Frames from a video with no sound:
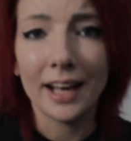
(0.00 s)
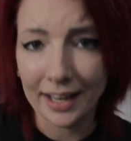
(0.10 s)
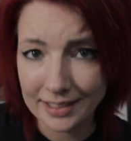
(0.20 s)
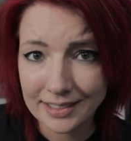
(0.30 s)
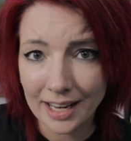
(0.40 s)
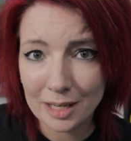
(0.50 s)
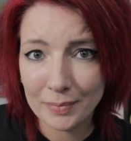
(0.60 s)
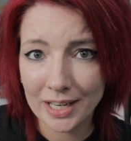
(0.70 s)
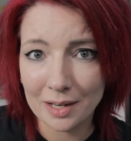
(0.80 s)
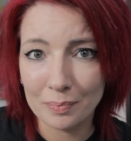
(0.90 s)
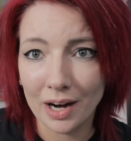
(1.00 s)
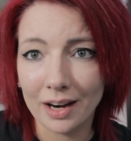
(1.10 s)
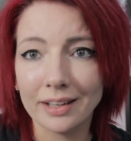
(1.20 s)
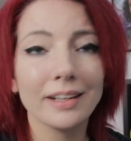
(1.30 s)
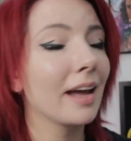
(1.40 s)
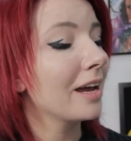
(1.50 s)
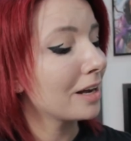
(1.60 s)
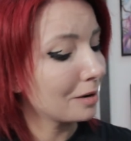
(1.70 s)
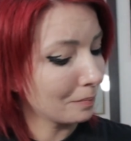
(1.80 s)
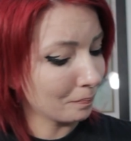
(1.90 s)
excitement embodied.
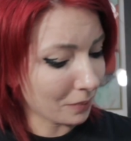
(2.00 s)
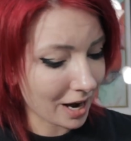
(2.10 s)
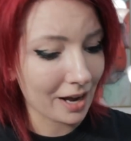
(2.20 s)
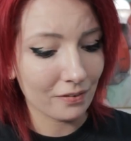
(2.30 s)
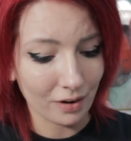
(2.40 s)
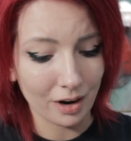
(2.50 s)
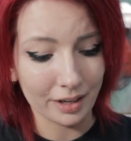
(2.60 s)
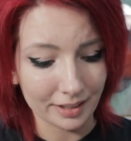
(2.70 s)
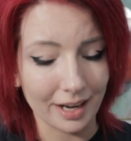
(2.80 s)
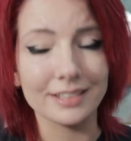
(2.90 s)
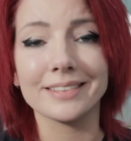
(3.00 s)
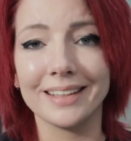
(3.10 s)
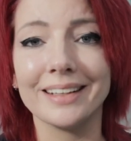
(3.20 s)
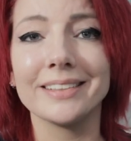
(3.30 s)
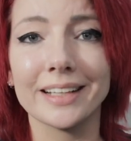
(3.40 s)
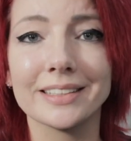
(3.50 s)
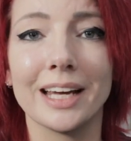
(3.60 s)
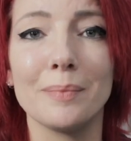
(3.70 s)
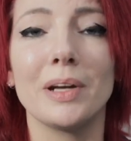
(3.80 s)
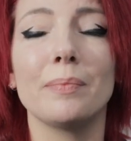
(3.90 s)
And by far, yes, it is
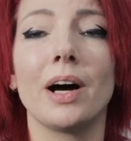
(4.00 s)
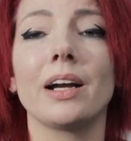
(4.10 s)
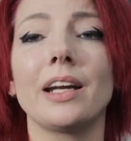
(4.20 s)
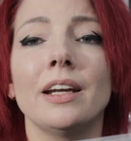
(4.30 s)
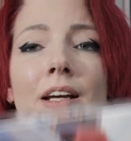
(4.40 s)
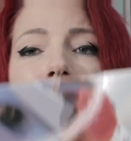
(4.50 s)
excitement embodied.